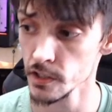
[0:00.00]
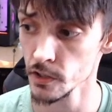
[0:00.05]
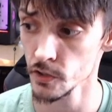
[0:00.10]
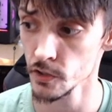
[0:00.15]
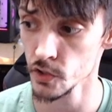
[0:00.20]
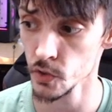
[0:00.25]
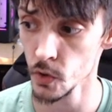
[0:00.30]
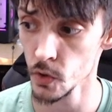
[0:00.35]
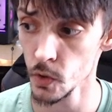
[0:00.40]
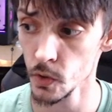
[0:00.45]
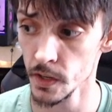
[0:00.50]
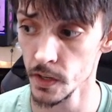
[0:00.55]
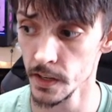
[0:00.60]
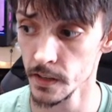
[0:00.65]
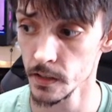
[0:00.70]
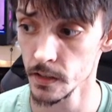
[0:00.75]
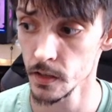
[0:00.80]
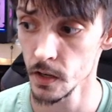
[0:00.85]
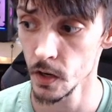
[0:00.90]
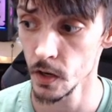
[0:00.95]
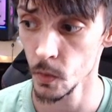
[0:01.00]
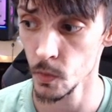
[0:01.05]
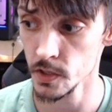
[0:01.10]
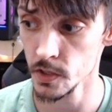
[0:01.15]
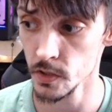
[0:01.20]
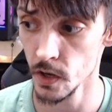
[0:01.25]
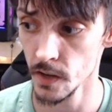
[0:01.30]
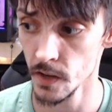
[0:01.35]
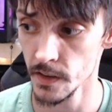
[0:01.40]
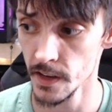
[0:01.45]
controlling
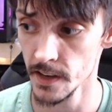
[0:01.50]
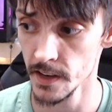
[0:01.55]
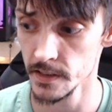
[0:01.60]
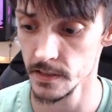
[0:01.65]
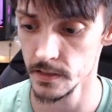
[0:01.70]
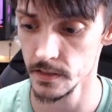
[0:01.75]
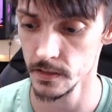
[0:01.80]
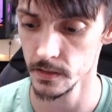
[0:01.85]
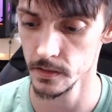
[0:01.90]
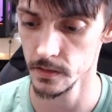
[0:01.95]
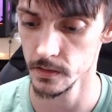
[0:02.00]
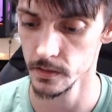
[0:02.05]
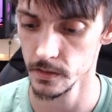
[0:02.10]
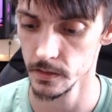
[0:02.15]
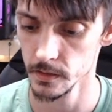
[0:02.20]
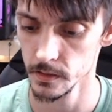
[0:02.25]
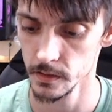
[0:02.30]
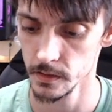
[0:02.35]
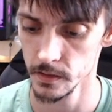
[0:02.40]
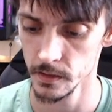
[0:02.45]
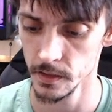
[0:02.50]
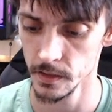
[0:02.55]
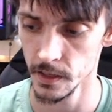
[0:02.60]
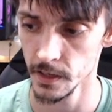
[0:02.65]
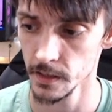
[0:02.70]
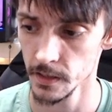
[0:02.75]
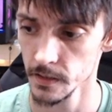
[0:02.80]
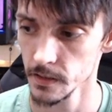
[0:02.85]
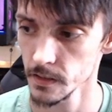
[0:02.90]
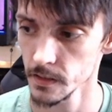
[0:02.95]
what's on this.
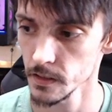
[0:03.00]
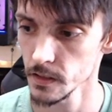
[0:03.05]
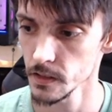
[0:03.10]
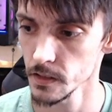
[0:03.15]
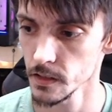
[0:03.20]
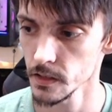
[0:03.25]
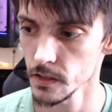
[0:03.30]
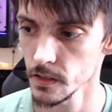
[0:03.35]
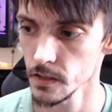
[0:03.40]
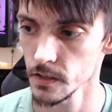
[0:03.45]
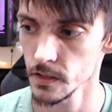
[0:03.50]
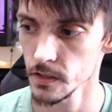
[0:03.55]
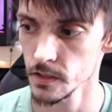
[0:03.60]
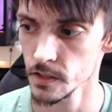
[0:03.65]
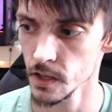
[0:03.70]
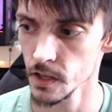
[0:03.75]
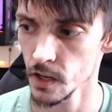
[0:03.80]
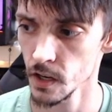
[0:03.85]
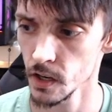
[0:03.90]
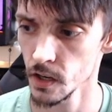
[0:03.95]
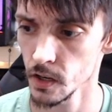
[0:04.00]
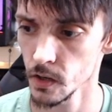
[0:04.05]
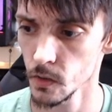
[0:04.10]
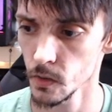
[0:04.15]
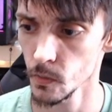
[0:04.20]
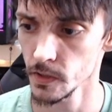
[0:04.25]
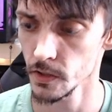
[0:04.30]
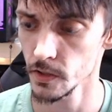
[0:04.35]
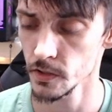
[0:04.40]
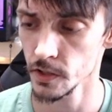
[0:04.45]
Okay, so
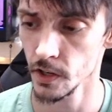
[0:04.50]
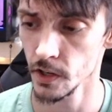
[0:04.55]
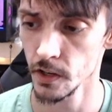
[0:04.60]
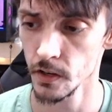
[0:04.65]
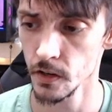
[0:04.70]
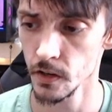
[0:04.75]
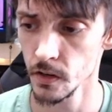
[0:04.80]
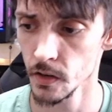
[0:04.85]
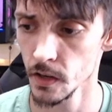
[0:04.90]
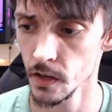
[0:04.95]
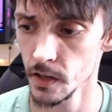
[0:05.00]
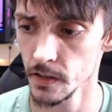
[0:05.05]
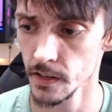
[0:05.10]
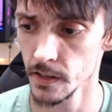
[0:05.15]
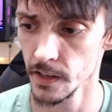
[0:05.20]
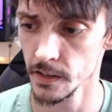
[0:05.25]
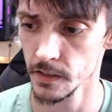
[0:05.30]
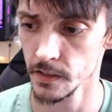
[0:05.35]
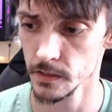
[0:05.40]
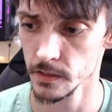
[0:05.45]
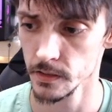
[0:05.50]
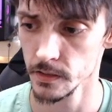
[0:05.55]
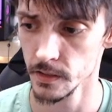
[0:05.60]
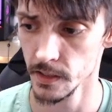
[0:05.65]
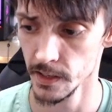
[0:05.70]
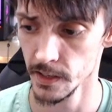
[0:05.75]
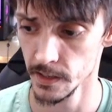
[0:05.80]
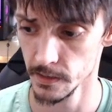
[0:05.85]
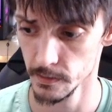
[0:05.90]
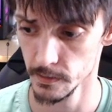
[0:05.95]
when you turn it on,
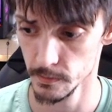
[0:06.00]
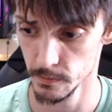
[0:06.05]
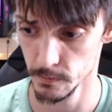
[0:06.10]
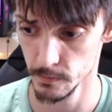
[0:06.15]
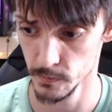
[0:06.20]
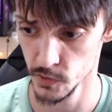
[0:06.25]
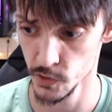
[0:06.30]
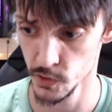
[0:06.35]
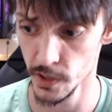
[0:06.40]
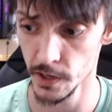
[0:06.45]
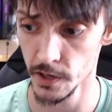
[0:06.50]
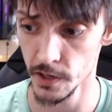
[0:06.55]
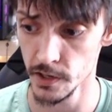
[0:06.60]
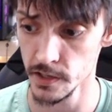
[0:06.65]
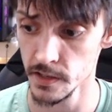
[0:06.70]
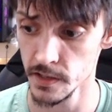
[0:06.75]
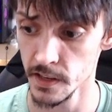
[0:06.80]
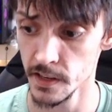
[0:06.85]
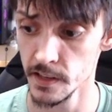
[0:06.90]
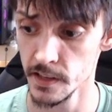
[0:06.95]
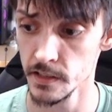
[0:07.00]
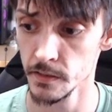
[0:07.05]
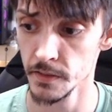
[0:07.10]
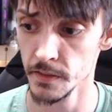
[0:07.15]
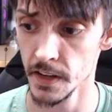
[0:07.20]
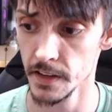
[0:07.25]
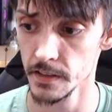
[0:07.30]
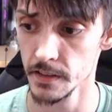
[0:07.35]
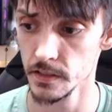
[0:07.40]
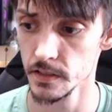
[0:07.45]
it triggers these
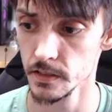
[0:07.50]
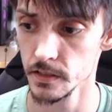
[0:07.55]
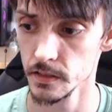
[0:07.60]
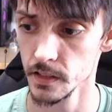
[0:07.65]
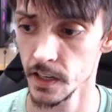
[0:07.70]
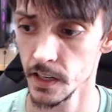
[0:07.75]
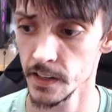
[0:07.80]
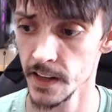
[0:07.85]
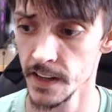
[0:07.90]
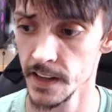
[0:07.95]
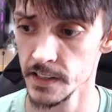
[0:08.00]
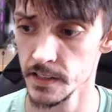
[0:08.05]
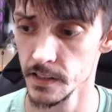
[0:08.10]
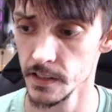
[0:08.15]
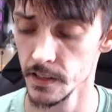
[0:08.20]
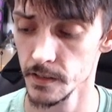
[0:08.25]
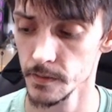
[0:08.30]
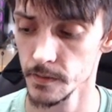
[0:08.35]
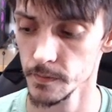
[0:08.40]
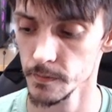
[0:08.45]
events, and that's it.